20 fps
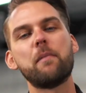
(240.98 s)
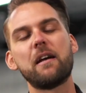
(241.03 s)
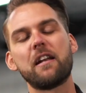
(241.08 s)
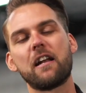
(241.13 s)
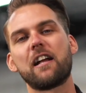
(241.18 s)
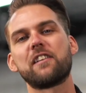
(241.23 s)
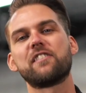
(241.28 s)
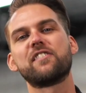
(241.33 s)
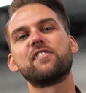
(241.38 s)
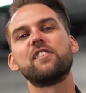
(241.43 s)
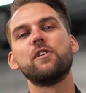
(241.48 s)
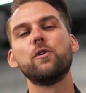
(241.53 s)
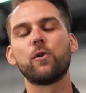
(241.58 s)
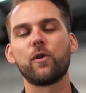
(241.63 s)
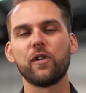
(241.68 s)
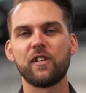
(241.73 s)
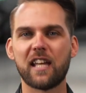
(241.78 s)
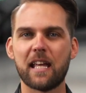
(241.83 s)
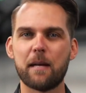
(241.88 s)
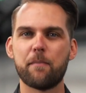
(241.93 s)
meant I still
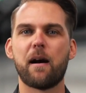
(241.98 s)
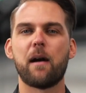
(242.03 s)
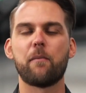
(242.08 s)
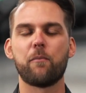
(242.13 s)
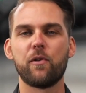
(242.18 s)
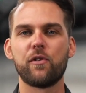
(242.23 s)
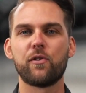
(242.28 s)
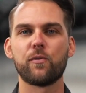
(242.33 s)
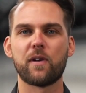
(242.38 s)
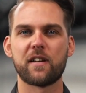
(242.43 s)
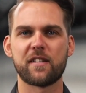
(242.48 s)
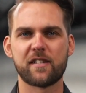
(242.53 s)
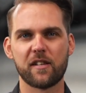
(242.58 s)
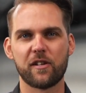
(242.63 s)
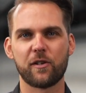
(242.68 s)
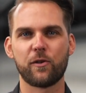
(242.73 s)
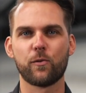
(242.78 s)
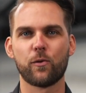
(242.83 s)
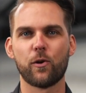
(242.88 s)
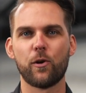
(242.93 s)
could keep up with the rest of
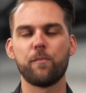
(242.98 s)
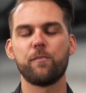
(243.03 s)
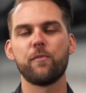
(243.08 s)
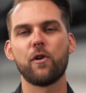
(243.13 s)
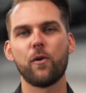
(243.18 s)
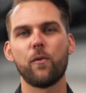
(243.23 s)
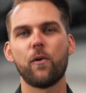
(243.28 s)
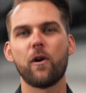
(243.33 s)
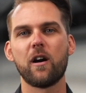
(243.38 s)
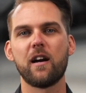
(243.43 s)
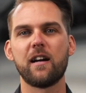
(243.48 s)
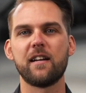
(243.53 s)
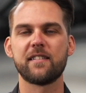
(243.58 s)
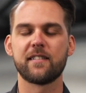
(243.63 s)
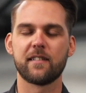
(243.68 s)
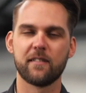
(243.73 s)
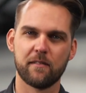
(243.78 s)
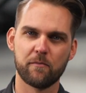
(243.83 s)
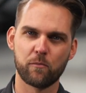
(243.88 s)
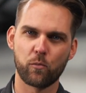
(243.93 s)
the group, no
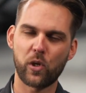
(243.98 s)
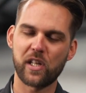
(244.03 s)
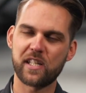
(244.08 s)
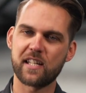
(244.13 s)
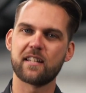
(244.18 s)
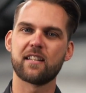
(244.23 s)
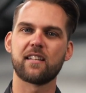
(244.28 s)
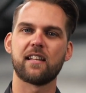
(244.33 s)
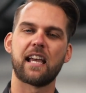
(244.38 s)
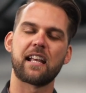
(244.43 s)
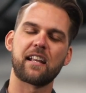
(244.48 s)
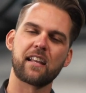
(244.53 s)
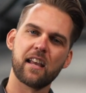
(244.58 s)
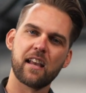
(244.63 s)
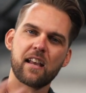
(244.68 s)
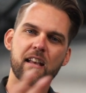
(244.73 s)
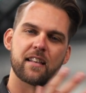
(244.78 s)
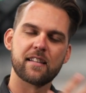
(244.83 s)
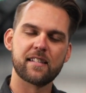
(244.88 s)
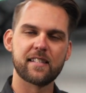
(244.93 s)
worries, and we tend to like
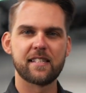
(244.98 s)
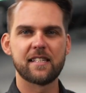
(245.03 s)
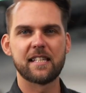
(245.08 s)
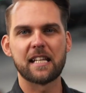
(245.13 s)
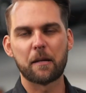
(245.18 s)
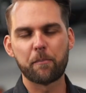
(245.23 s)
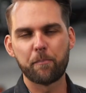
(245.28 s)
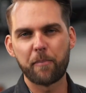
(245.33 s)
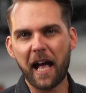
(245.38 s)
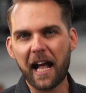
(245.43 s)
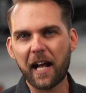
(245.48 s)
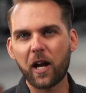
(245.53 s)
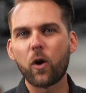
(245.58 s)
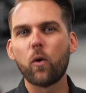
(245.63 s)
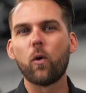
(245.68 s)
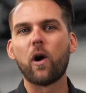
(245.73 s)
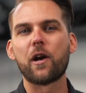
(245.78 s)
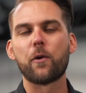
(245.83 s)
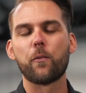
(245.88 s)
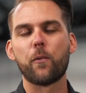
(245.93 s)
stick back
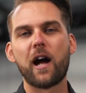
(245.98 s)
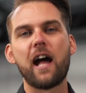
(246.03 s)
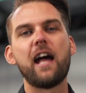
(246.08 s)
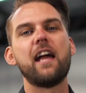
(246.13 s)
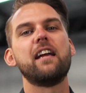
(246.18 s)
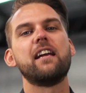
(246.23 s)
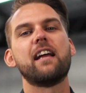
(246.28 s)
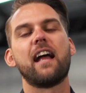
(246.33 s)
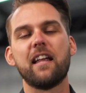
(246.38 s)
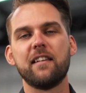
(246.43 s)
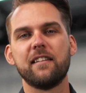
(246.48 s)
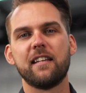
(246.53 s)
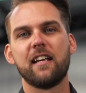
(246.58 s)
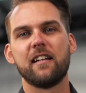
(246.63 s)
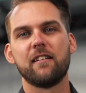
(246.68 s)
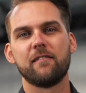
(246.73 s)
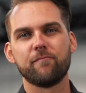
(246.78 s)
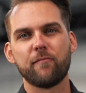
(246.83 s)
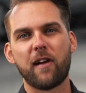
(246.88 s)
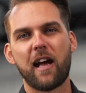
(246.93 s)
quite a way and
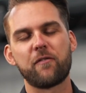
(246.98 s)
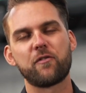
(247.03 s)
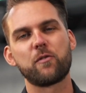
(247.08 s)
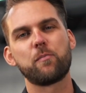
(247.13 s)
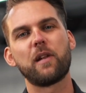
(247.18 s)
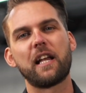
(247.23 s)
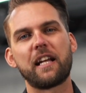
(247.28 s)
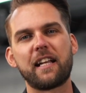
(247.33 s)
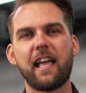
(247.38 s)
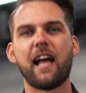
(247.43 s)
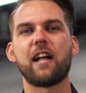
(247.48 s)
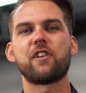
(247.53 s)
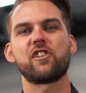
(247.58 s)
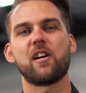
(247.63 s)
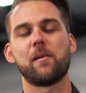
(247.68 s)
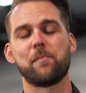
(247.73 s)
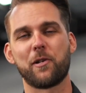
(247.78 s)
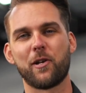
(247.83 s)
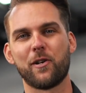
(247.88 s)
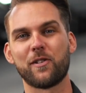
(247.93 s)
then have to play catch
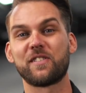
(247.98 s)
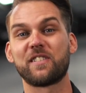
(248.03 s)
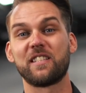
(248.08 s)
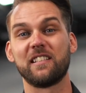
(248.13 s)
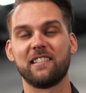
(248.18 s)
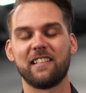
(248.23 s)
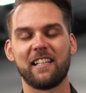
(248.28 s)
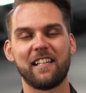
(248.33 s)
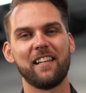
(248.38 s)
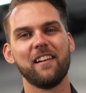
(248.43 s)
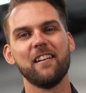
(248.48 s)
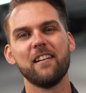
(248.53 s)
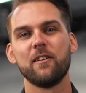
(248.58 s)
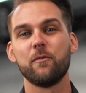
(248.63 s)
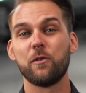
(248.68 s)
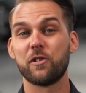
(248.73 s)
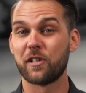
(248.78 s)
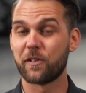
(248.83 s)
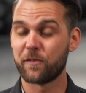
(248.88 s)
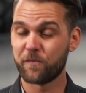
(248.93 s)
up constantly,
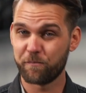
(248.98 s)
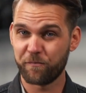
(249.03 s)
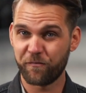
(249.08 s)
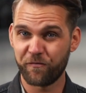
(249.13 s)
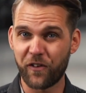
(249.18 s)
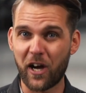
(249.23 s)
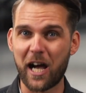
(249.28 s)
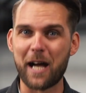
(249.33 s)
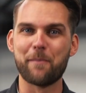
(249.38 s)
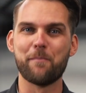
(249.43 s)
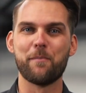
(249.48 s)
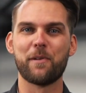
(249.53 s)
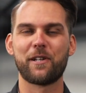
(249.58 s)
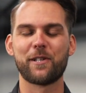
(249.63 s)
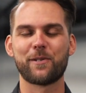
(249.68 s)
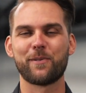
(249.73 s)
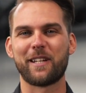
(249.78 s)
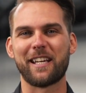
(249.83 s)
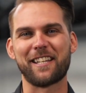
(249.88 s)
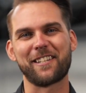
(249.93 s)
which is fun
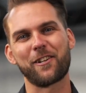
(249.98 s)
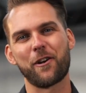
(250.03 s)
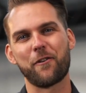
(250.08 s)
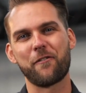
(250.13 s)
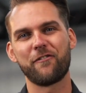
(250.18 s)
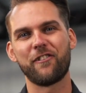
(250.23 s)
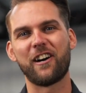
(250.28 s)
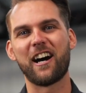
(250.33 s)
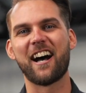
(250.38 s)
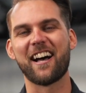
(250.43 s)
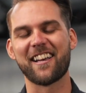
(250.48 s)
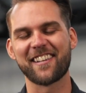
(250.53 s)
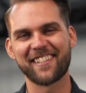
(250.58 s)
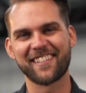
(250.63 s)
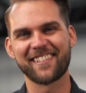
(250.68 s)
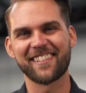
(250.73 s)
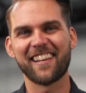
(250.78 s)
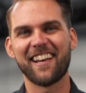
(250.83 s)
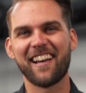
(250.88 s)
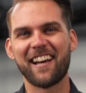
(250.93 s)
because we get to go
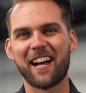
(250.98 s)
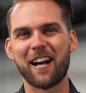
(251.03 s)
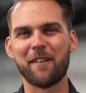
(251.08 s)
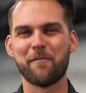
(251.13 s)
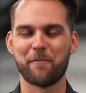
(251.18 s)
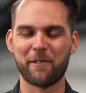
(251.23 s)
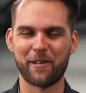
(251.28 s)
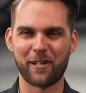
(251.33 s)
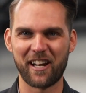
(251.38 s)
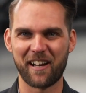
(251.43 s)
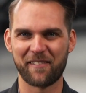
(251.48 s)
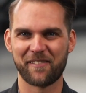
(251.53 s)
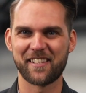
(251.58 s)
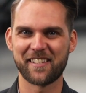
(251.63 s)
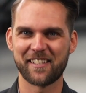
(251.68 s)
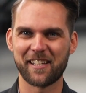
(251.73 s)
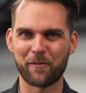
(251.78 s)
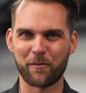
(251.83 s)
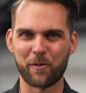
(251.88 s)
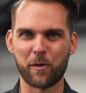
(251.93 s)
fast and we don't have to
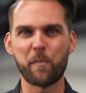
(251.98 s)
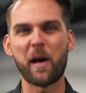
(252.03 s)
stick with the